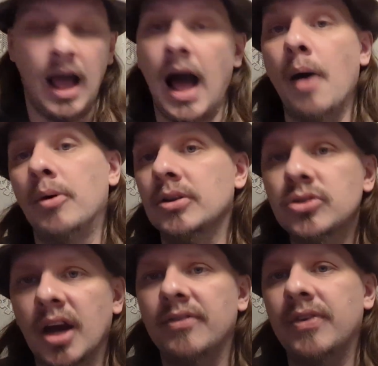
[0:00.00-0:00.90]
I want to
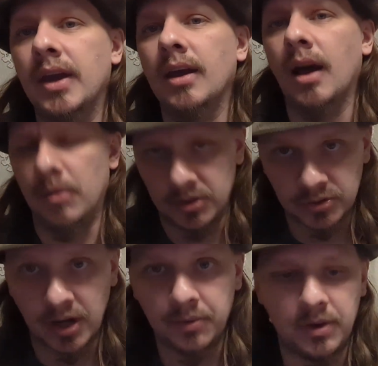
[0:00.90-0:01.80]
try Fate. I want to
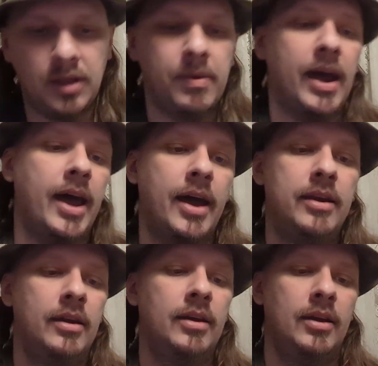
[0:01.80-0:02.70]
try it really bad.